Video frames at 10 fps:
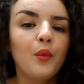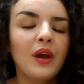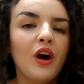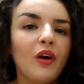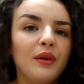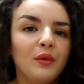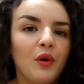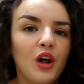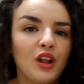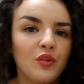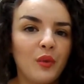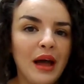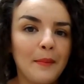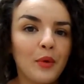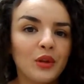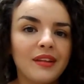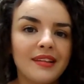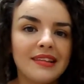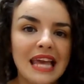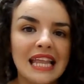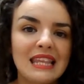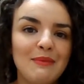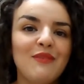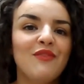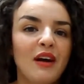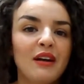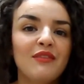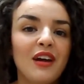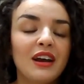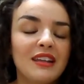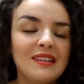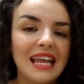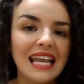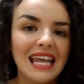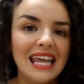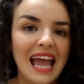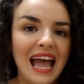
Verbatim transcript: we are in a world where models tend to be very, very skinny,